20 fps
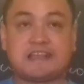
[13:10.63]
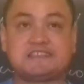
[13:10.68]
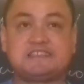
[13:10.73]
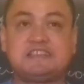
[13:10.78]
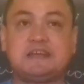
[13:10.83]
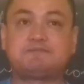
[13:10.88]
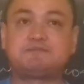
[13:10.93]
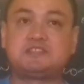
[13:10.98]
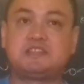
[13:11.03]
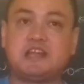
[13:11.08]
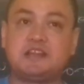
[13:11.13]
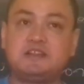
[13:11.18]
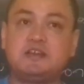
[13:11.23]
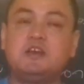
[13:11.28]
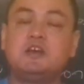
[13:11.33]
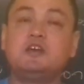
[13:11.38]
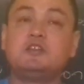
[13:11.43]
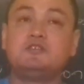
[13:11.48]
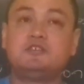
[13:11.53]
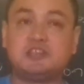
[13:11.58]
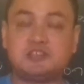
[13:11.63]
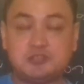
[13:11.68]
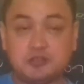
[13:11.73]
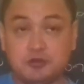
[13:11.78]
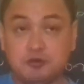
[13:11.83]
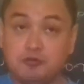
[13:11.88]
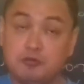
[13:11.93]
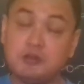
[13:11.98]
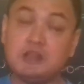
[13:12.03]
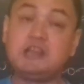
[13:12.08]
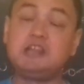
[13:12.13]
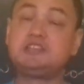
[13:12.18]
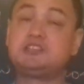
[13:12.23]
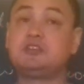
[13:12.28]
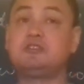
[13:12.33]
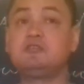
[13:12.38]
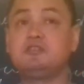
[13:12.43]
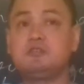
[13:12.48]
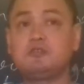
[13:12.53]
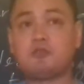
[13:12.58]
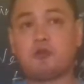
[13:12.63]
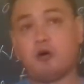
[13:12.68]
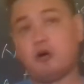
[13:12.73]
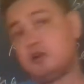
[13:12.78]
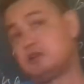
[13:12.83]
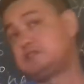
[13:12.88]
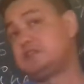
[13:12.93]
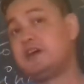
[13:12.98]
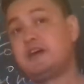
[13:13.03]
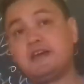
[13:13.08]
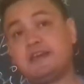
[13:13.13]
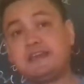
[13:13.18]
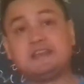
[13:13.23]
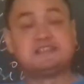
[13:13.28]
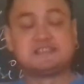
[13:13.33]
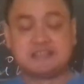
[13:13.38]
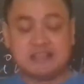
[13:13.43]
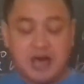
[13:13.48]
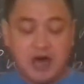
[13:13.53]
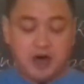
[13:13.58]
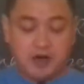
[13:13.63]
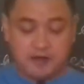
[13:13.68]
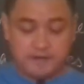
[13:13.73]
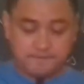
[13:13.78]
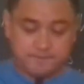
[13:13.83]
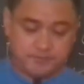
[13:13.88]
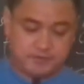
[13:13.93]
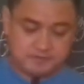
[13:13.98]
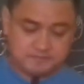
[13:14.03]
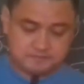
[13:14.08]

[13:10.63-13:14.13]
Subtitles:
accepted this new religion called Islam.